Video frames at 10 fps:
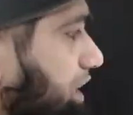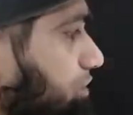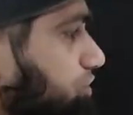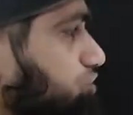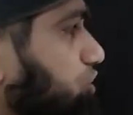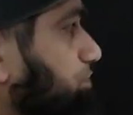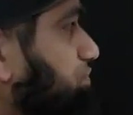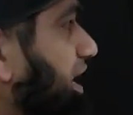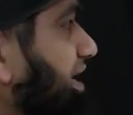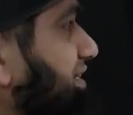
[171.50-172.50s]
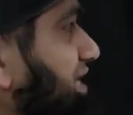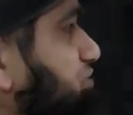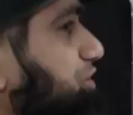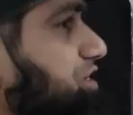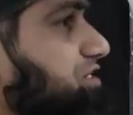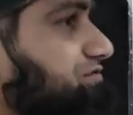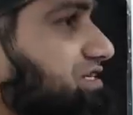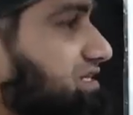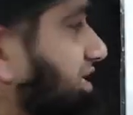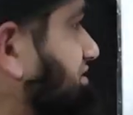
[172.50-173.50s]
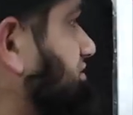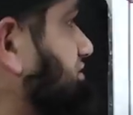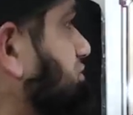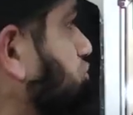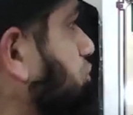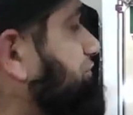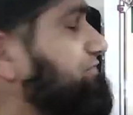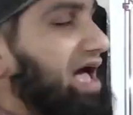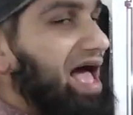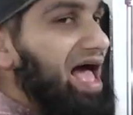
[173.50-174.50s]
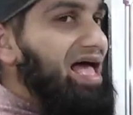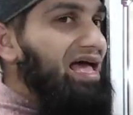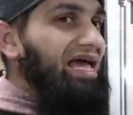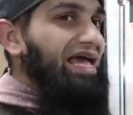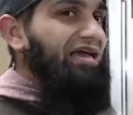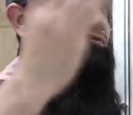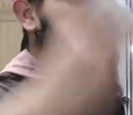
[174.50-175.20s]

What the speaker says: are going to apply that to each of these letters. So Fa, if we